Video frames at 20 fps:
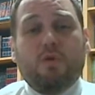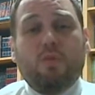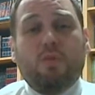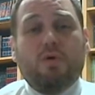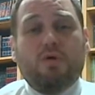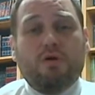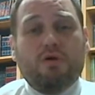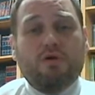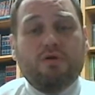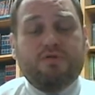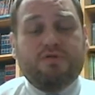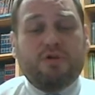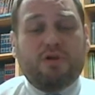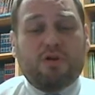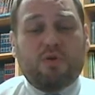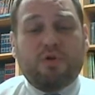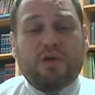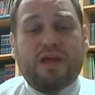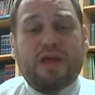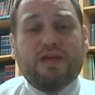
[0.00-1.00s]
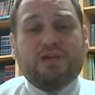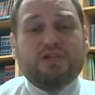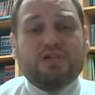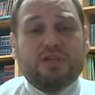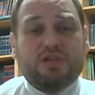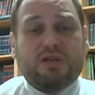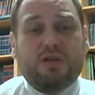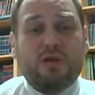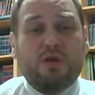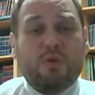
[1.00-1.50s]
world and
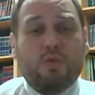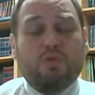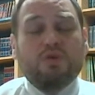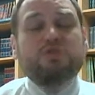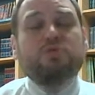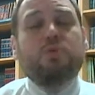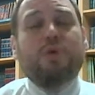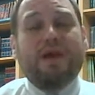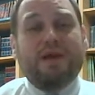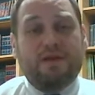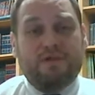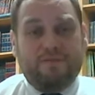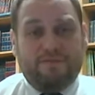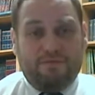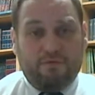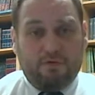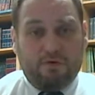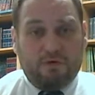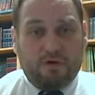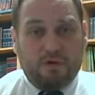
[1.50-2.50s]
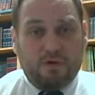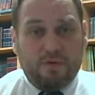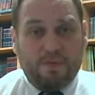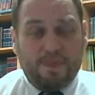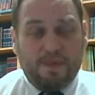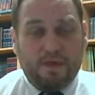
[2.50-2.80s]
creation was waiting for.